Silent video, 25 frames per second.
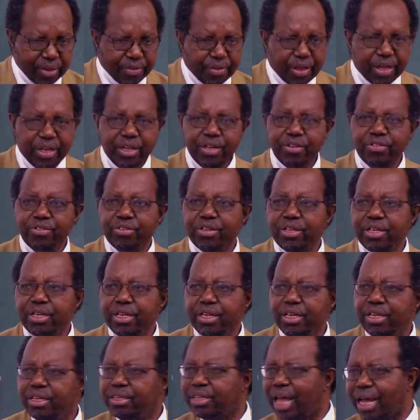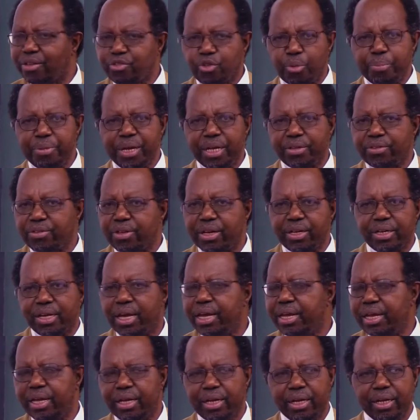Then he turned to me and said,
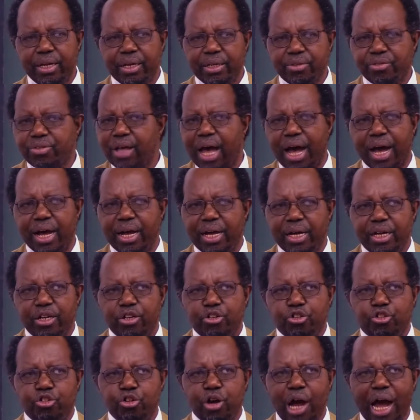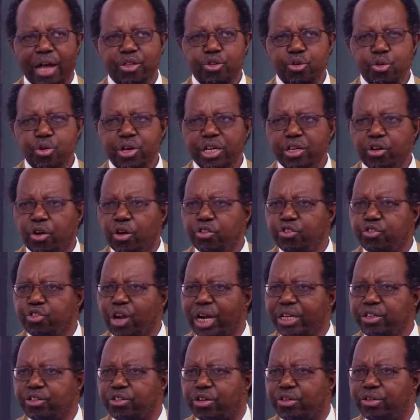hey, sir, are you in
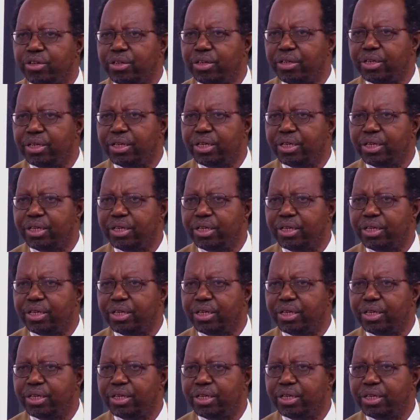construction?